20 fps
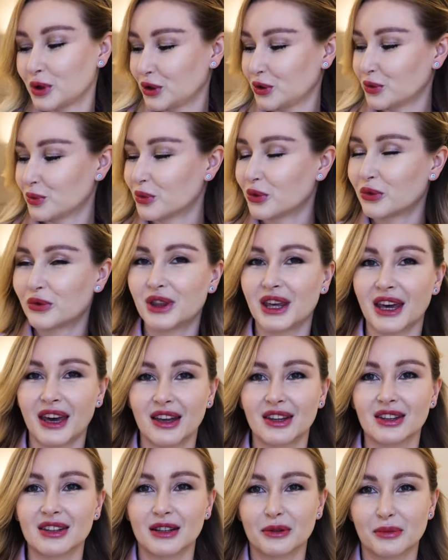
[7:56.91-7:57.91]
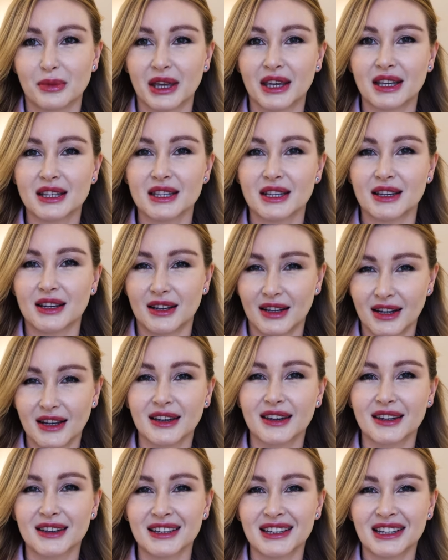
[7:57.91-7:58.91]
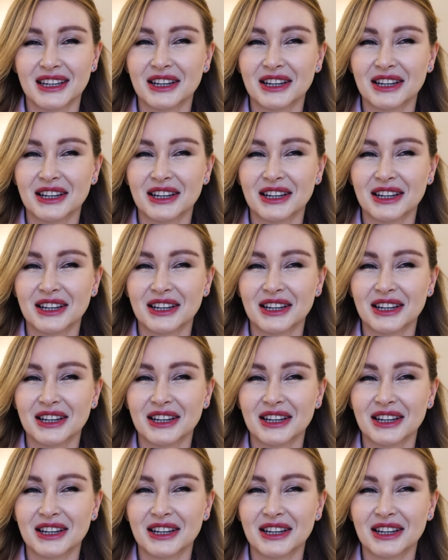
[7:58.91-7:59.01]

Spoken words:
when you move the handle, makes click.